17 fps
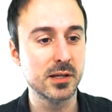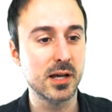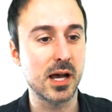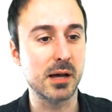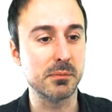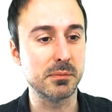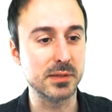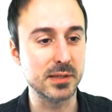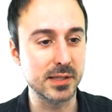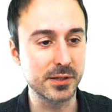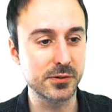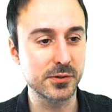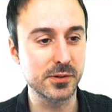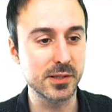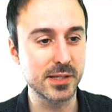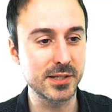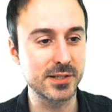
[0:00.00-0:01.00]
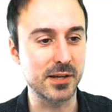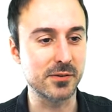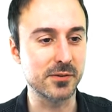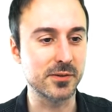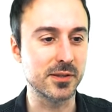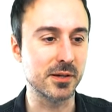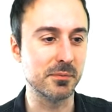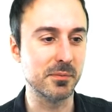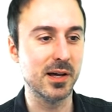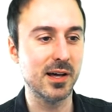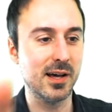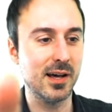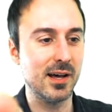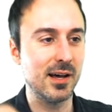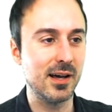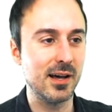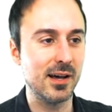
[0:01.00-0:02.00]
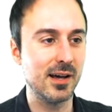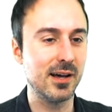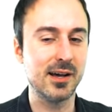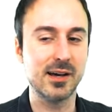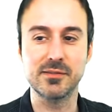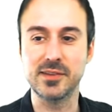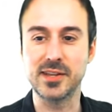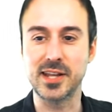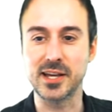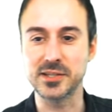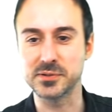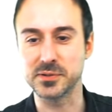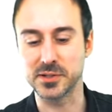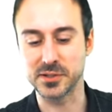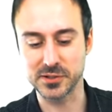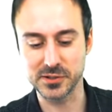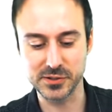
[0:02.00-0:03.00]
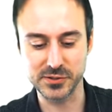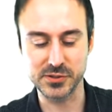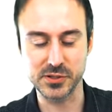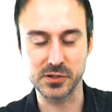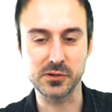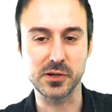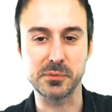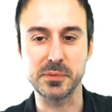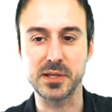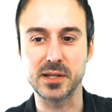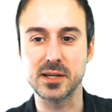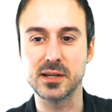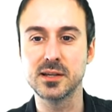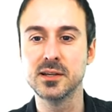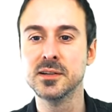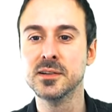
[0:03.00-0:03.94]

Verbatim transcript: I'm literally done with him. Ha, nice one. Good joke, Amini.